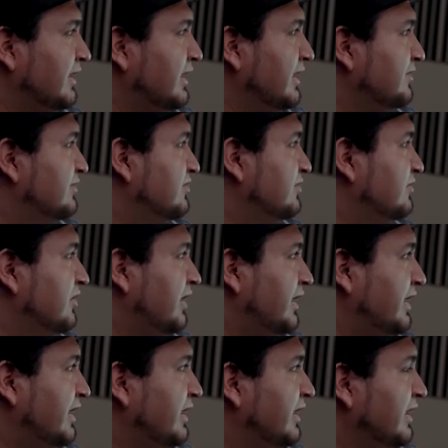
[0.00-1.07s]
Gives you
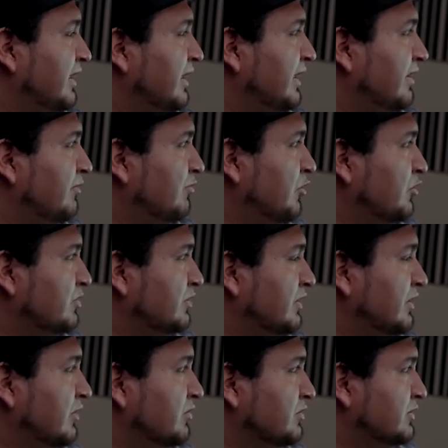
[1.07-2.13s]
a
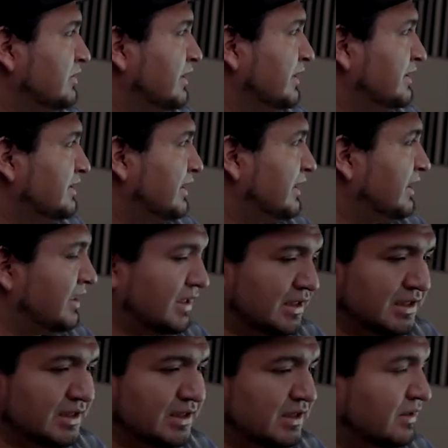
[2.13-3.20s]
notion that's a link,
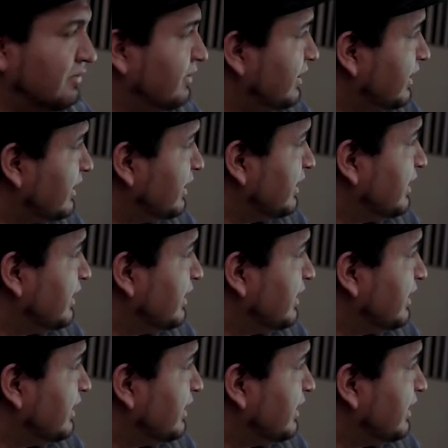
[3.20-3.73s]
right?